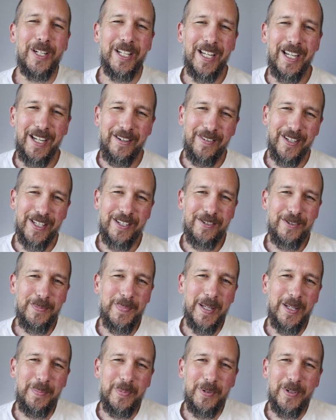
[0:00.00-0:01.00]
I have extra
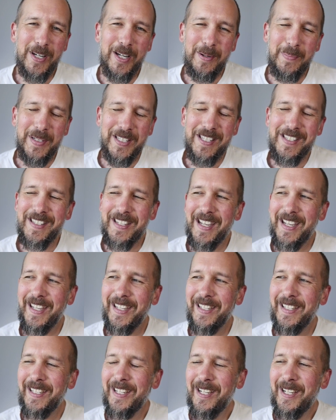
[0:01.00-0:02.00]
people come and
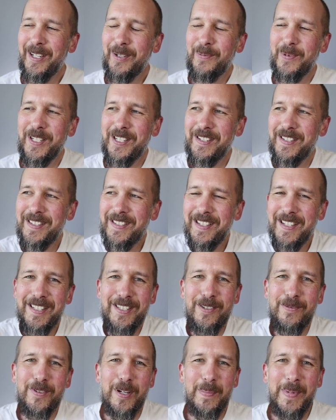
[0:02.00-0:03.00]
stay, we just start
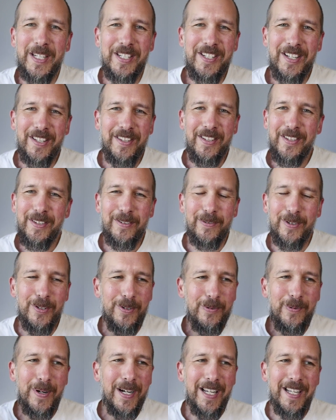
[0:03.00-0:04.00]
to rub each other the
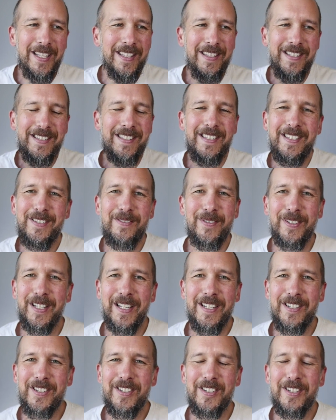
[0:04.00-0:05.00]
wrong way. This is
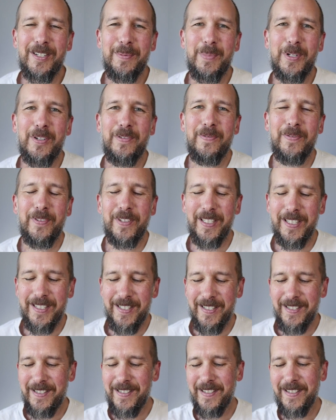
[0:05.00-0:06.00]
relationship conflict.
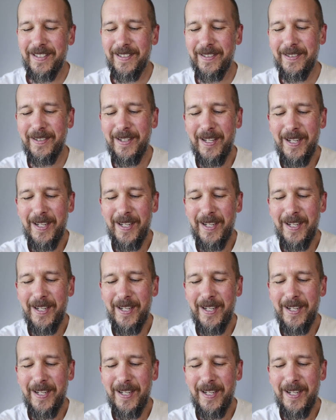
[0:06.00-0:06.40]
It's the